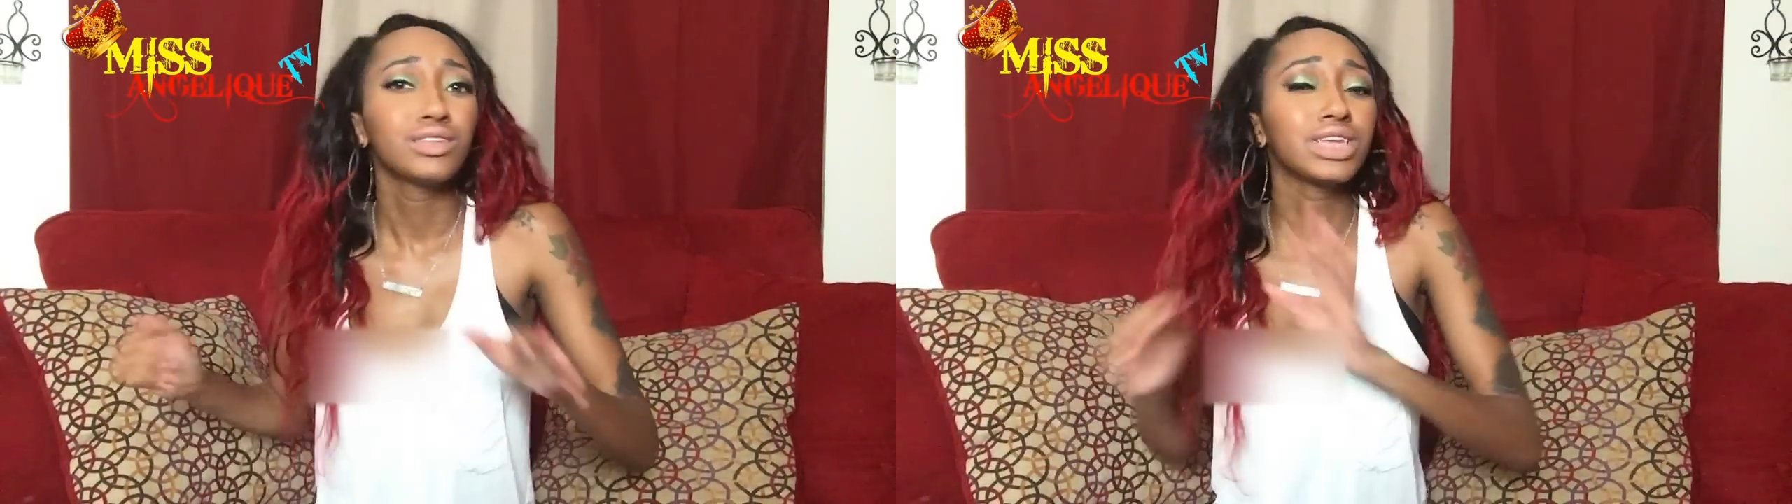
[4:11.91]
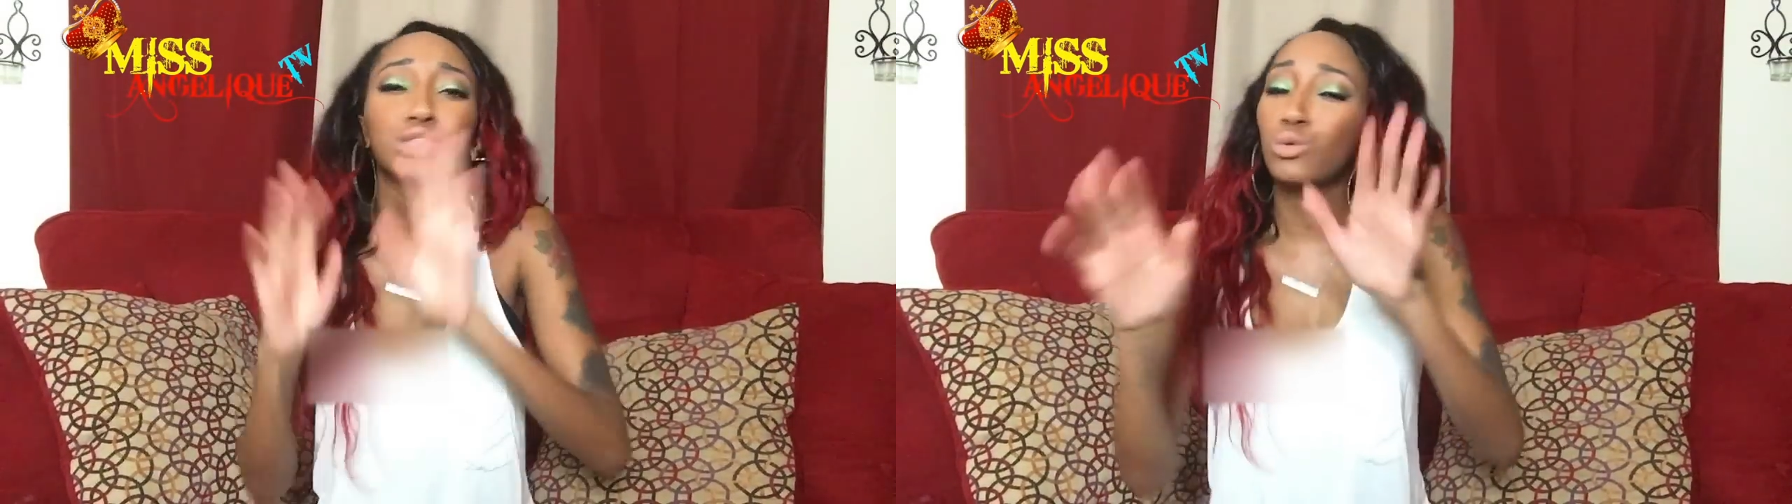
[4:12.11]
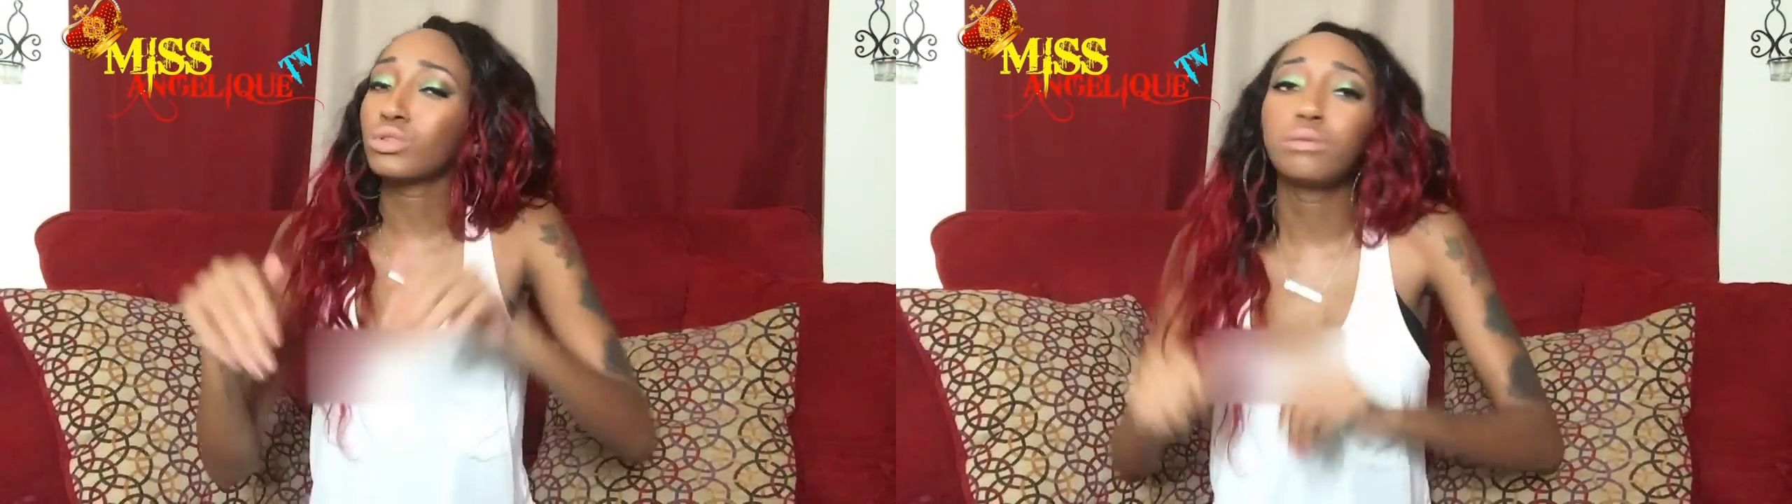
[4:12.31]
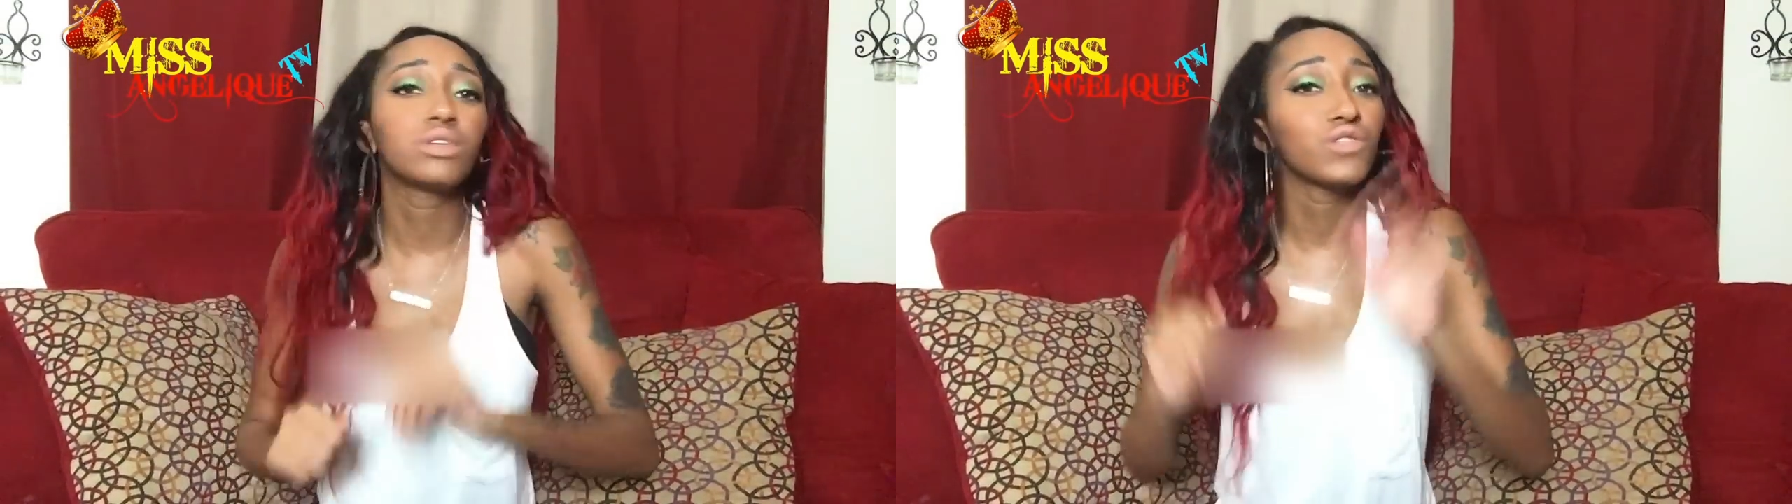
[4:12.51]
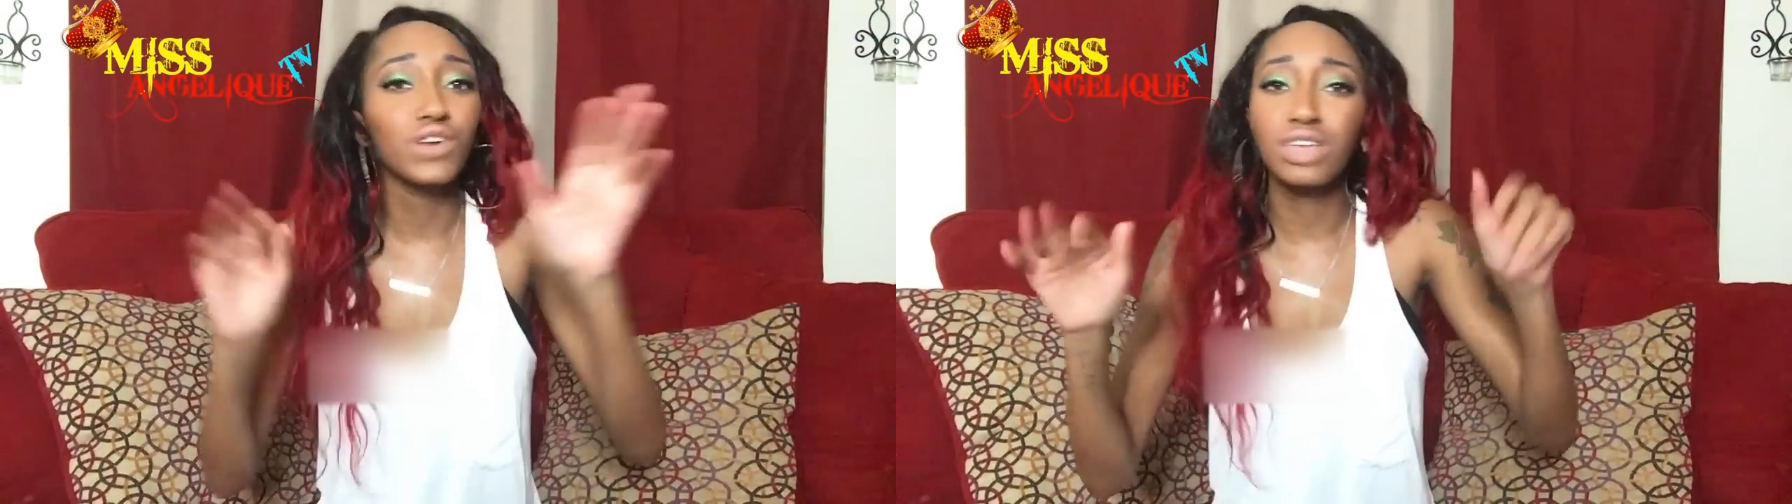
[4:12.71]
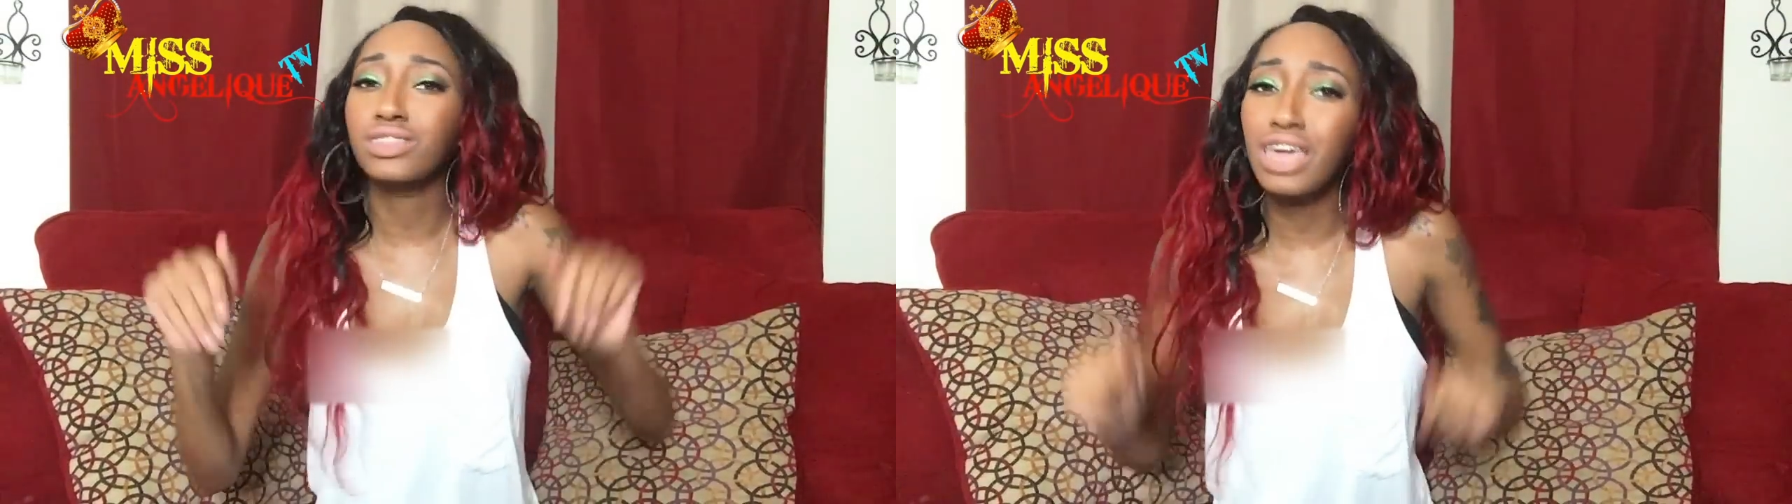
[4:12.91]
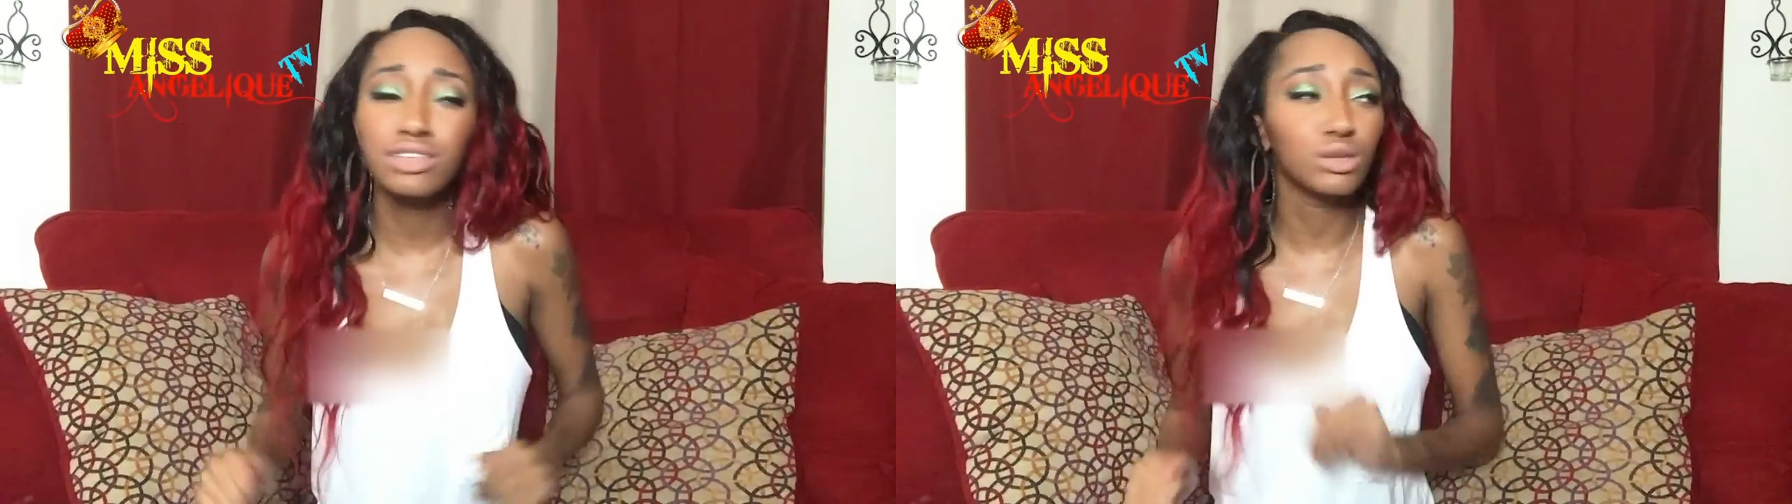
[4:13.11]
they doing the motherfucking thing.